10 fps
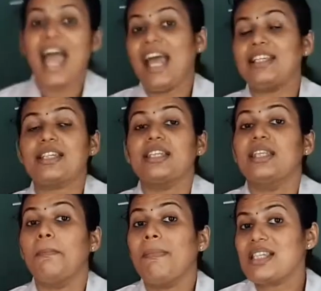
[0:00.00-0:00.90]
and
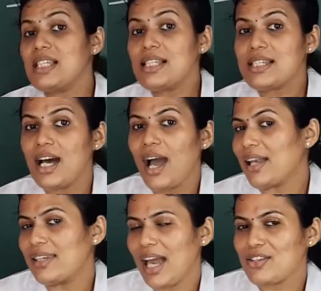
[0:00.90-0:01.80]
the muscles are
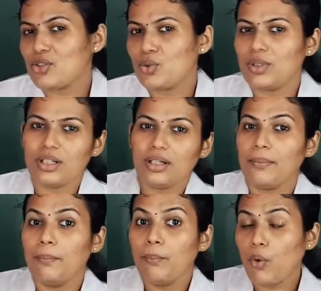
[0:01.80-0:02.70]
attached to the
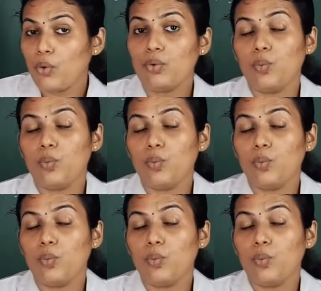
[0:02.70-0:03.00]
bone